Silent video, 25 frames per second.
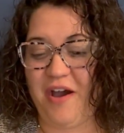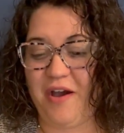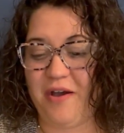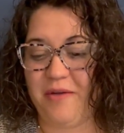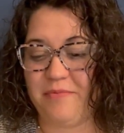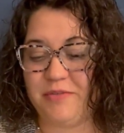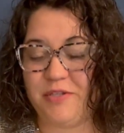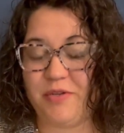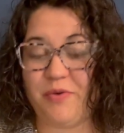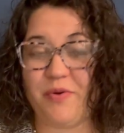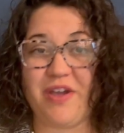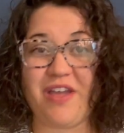
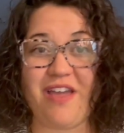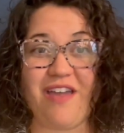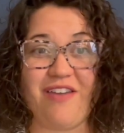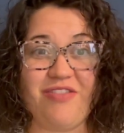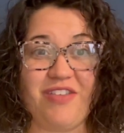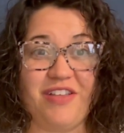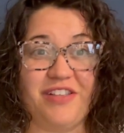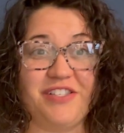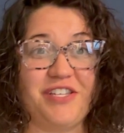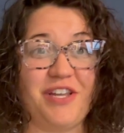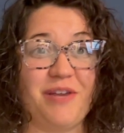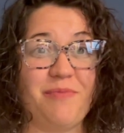So again,
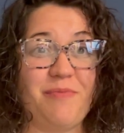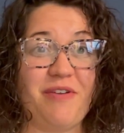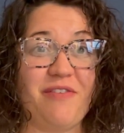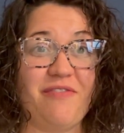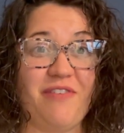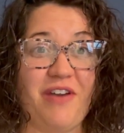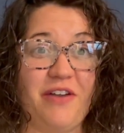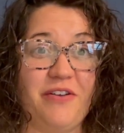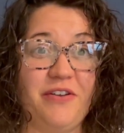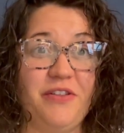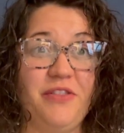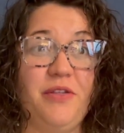that's going to be
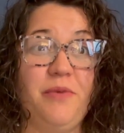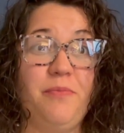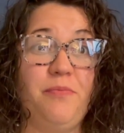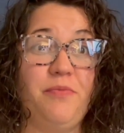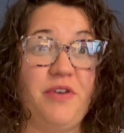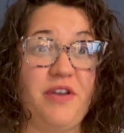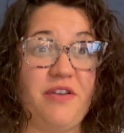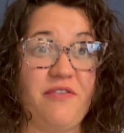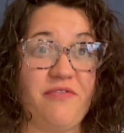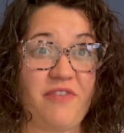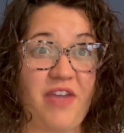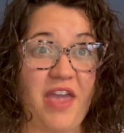found in the
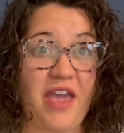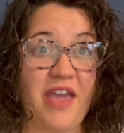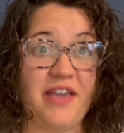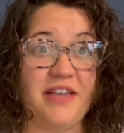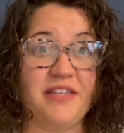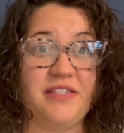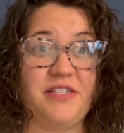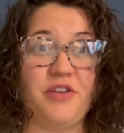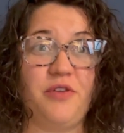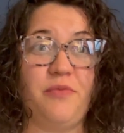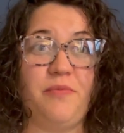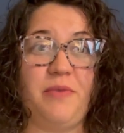
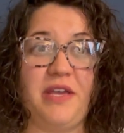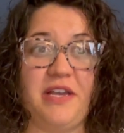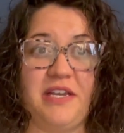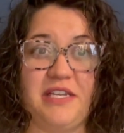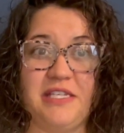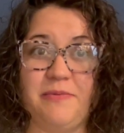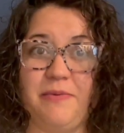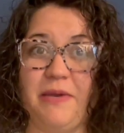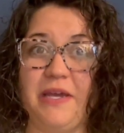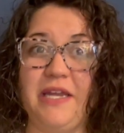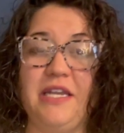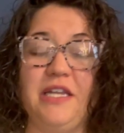briefcase. It'll be
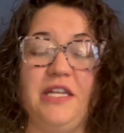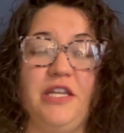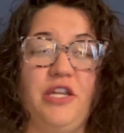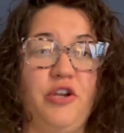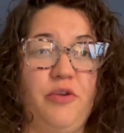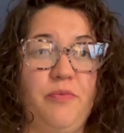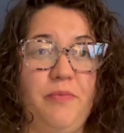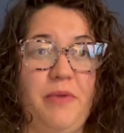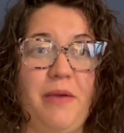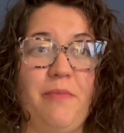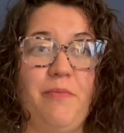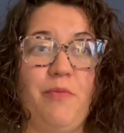explained a
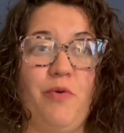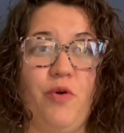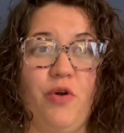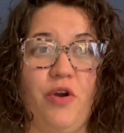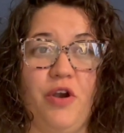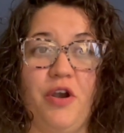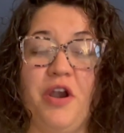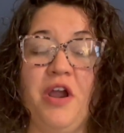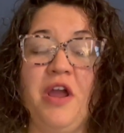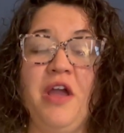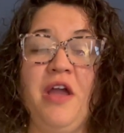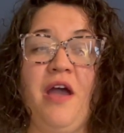little bit
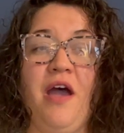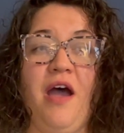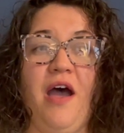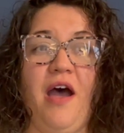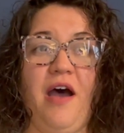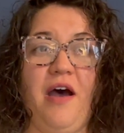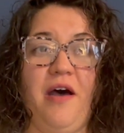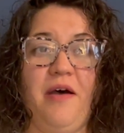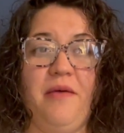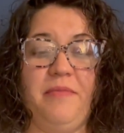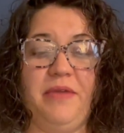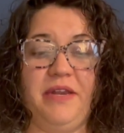more
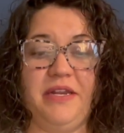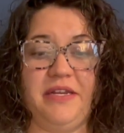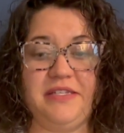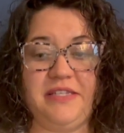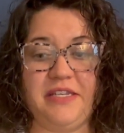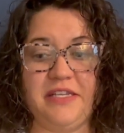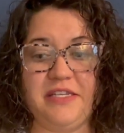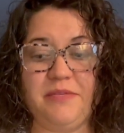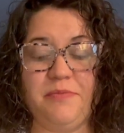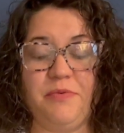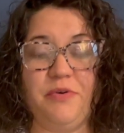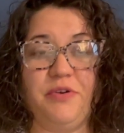and
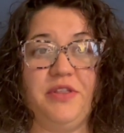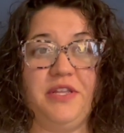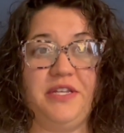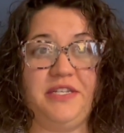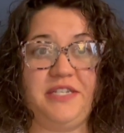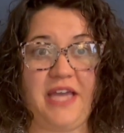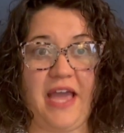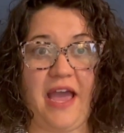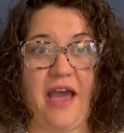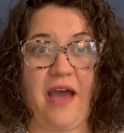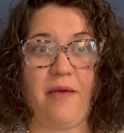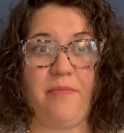accessible in the
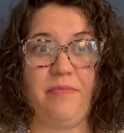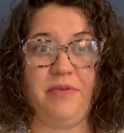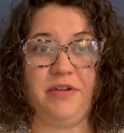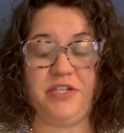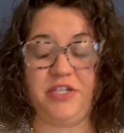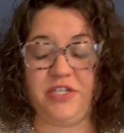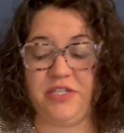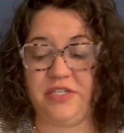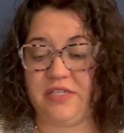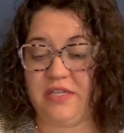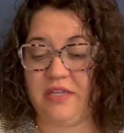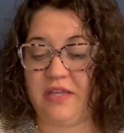tab, but
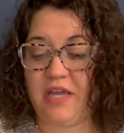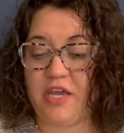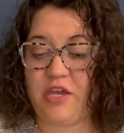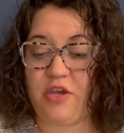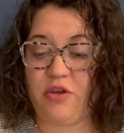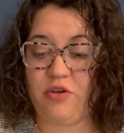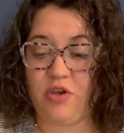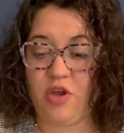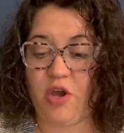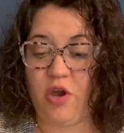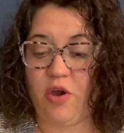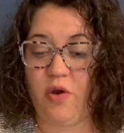just to let
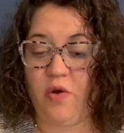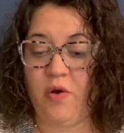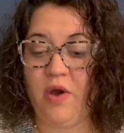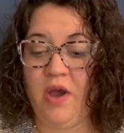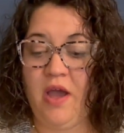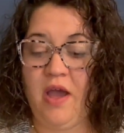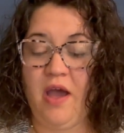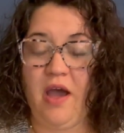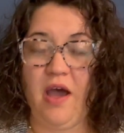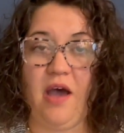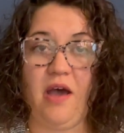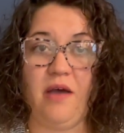you know,
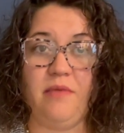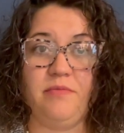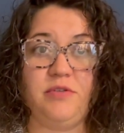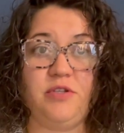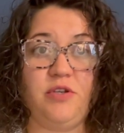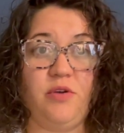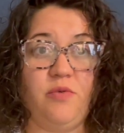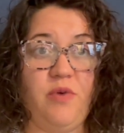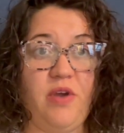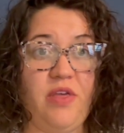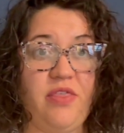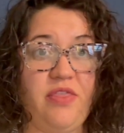
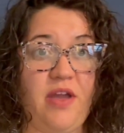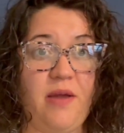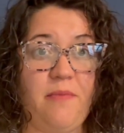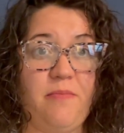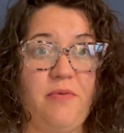so with that